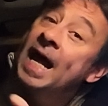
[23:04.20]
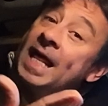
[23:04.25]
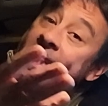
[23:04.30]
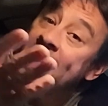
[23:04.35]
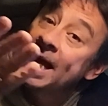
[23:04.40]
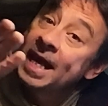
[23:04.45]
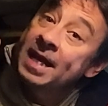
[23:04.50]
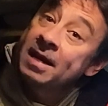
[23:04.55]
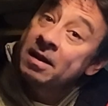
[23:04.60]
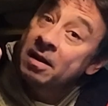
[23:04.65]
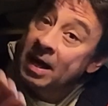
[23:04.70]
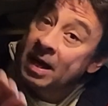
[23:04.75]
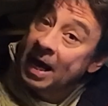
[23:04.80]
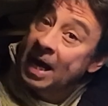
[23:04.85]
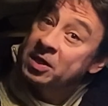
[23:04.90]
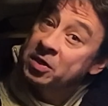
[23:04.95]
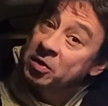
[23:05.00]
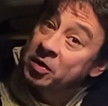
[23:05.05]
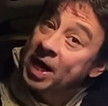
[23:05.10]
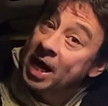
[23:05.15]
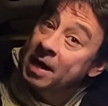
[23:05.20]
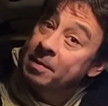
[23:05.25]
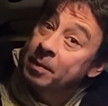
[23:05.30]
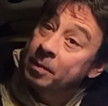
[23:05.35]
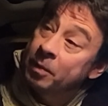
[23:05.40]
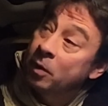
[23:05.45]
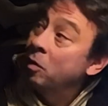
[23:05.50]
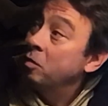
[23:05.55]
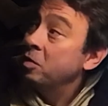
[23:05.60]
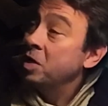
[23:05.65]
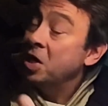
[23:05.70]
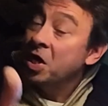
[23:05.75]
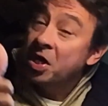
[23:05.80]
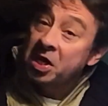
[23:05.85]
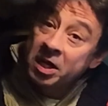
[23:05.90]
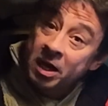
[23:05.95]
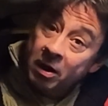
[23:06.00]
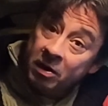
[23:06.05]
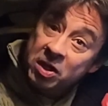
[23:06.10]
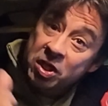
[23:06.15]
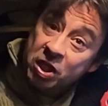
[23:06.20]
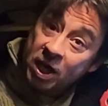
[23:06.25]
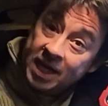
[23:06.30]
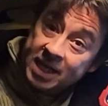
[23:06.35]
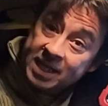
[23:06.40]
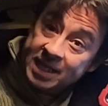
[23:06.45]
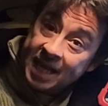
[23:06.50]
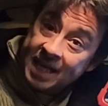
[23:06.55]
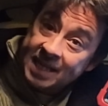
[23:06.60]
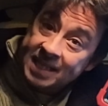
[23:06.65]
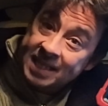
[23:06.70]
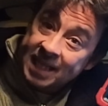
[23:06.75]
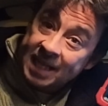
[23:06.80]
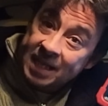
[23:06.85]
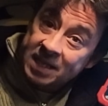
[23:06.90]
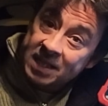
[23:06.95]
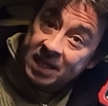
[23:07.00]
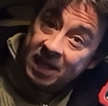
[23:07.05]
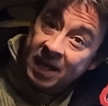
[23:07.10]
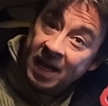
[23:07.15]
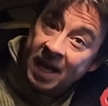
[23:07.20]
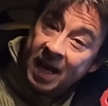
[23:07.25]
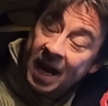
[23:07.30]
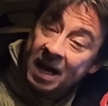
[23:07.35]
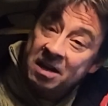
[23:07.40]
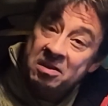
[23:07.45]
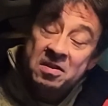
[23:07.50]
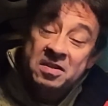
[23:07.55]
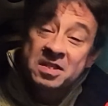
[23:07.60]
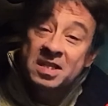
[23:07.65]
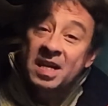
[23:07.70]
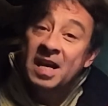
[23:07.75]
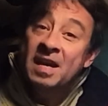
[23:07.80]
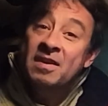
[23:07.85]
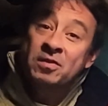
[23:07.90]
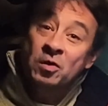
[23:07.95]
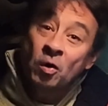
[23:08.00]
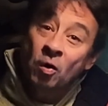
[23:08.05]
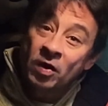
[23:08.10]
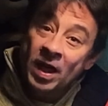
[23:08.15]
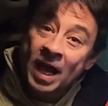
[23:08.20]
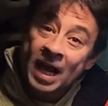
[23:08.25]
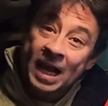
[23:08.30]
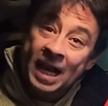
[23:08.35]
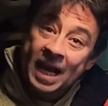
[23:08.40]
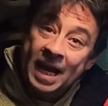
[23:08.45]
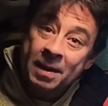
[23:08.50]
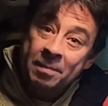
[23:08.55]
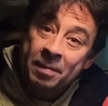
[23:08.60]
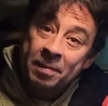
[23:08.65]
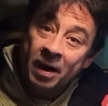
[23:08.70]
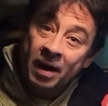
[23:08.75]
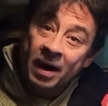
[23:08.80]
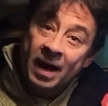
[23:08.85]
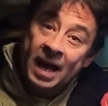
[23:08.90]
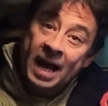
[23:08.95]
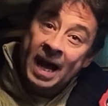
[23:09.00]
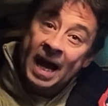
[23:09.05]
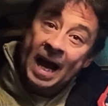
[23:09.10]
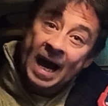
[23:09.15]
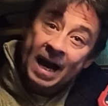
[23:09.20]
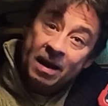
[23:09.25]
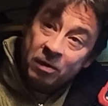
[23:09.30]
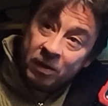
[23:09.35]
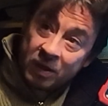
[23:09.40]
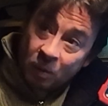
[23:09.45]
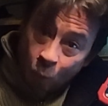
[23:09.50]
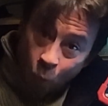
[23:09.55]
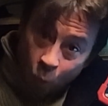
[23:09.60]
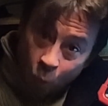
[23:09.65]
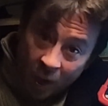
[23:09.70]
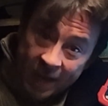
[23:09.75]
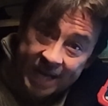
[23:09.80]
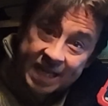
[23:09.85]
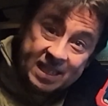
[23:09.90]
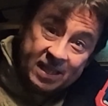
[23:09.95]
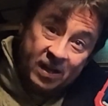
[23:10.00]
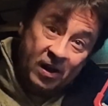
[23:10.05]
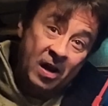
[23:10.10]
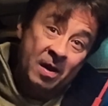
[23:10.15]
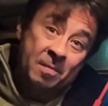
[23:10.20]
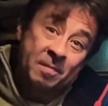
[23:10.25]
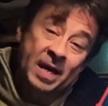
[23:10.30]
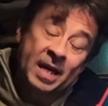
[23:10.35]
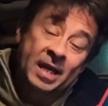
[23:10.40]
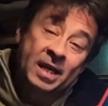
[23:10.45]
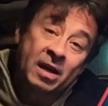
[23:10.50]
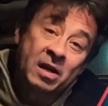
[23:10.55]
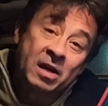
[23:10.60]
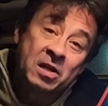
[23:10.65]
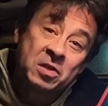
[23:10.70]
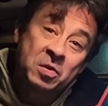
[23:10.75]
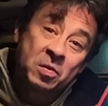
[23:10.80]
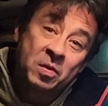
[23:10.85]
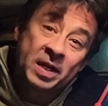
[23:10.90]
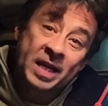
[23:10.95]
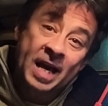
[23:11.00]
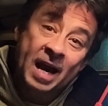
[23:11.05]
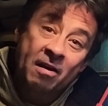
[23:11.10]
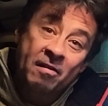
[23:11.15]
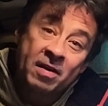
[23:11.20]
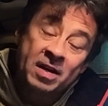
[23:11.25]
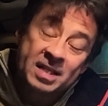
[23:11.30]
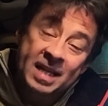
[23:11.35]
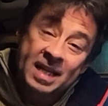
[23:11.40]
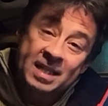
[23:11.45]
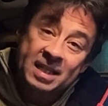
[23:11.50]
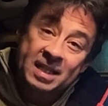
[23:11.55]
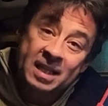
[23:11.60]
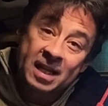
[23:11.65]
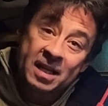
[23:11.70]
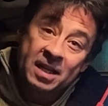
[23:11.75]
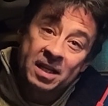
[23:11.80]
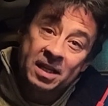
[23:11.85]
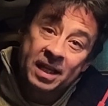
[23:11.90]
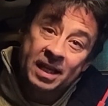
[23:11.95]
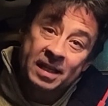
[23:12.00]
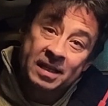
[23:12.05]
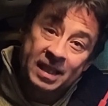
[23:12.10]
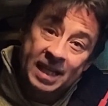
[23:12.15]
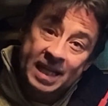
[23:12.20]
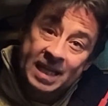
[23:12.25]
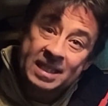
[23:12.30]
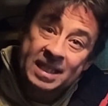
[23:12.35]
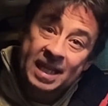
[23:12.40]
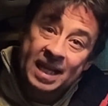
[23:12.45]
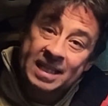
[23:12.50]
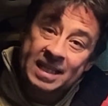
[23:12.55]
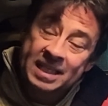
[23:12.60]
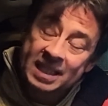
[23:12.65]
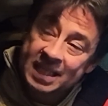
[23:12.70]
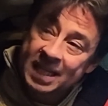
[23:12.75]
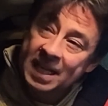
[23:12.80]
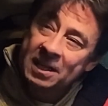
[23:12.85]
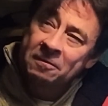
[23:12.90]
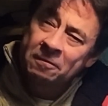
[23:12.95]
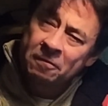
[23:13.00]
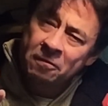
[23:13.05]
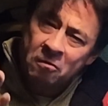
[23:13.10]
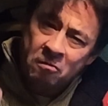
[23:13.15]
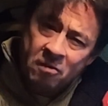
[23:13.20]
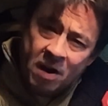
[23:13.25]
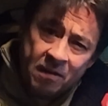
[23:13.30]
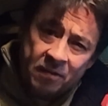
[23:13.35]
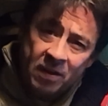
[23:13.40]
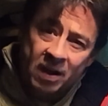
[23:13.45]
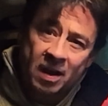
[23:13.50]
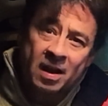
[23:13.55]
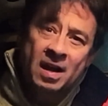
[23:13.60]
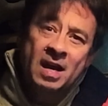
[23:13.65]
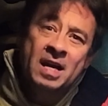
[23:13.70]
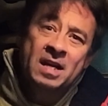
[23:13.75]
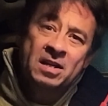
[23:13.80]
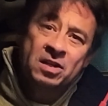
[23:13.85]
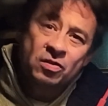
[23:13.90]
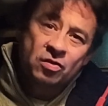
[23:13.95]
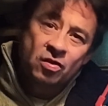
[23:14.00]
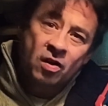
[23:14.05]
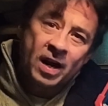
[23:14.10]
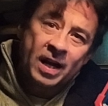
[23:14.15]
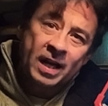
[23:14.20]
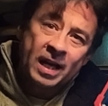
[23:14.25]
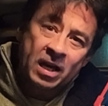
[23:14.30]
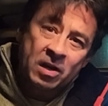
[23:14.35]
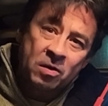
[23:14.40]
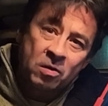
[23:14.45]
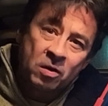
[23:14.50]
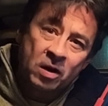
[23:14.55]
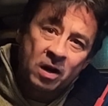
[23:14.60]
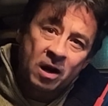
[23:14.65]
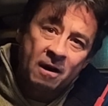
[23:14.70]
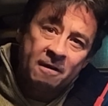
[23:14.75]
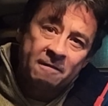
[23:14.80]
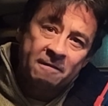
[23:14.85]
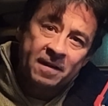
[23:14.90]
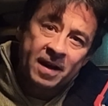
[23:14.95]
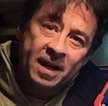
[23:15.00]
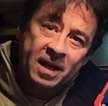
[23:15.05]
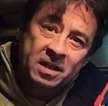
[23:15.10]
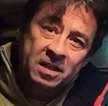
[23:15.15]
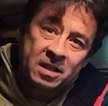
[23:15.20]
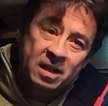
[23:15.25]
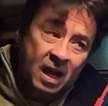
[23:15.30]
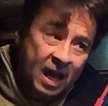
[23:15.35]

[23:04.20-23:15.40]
and then as you're capable, you can go and change that sensor, and you saved all that labor and the wait time in going to a garage. That's another thing. These days it takes forever to try and get your car fixed.